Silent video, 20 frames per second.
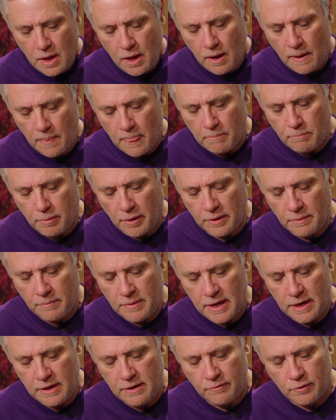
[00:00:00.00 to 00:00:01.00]
On the bottom
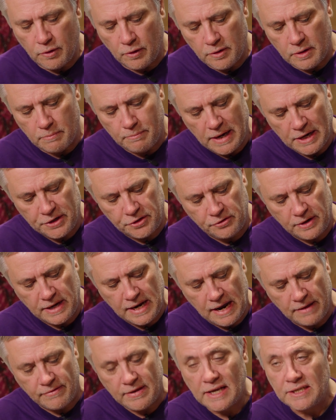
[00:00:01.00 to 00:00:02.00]
here, you've got your battery, and the